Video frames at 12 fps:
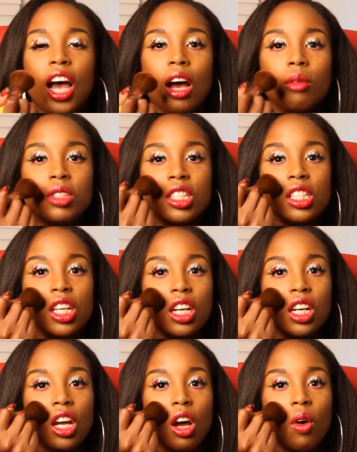I'm just
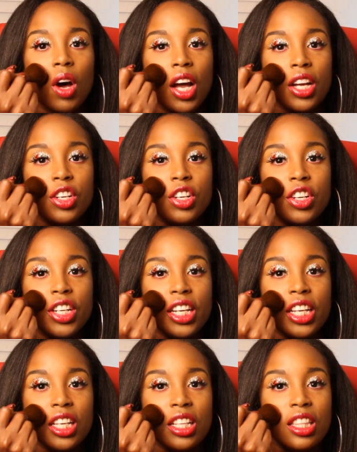gonna go
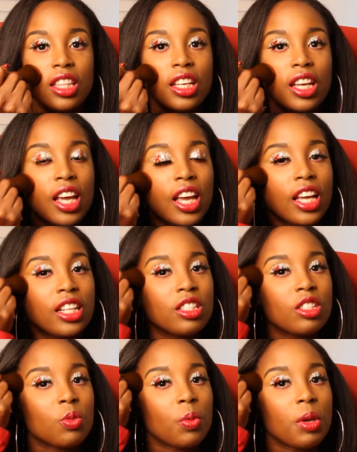underneath and
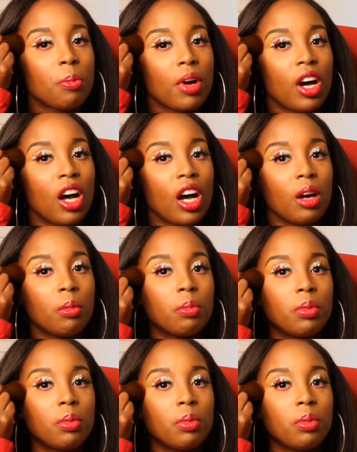sweep up.